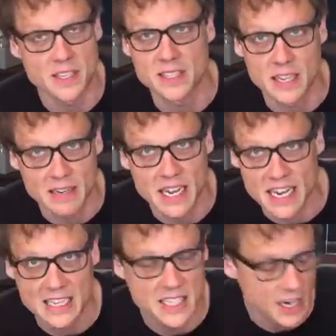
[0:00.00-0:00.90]
This is an
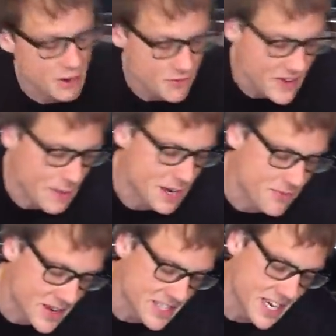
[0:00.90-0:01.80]
easygoing family
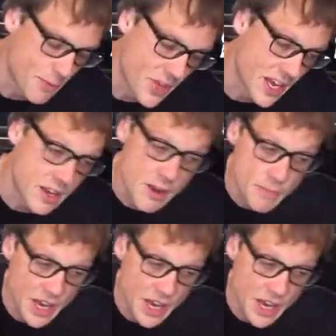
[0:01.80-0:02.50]
fun time thing.